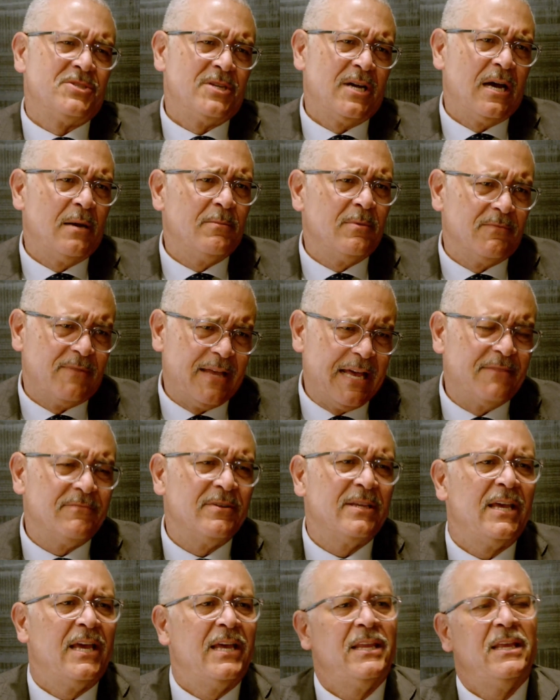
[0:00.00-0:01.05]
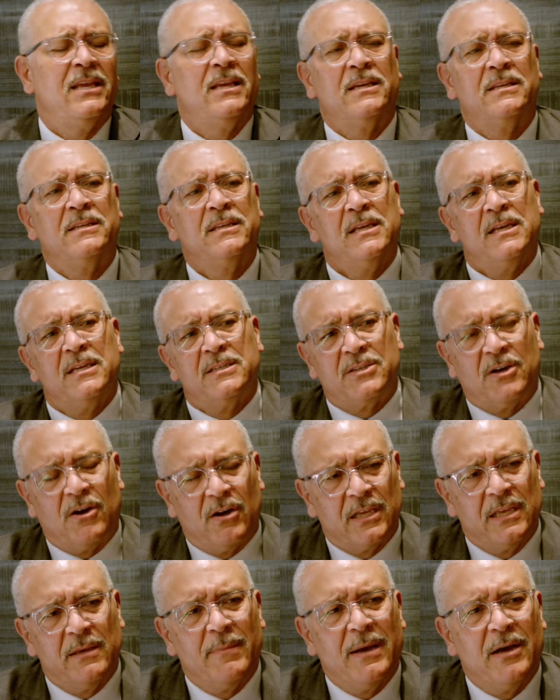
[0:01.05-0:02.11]
job of advocating and
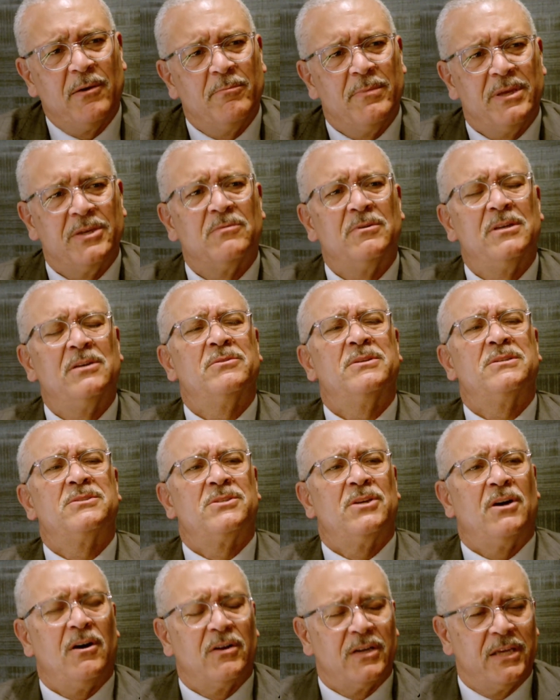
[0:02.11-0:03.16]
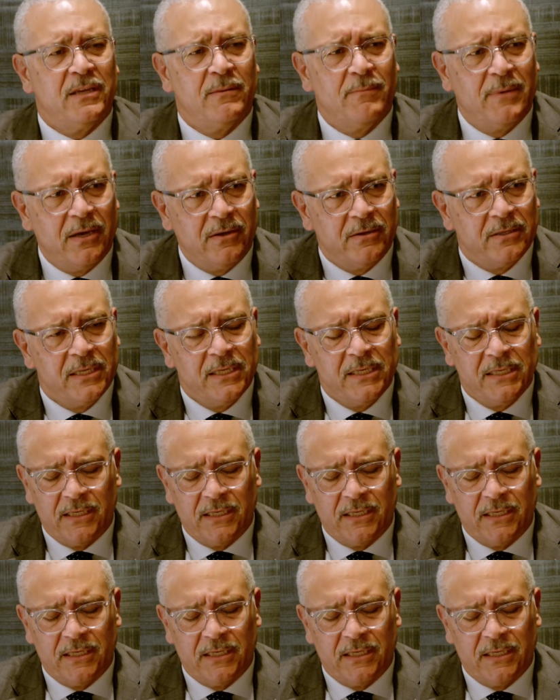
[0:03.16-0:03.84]
talking about mental illness, talking about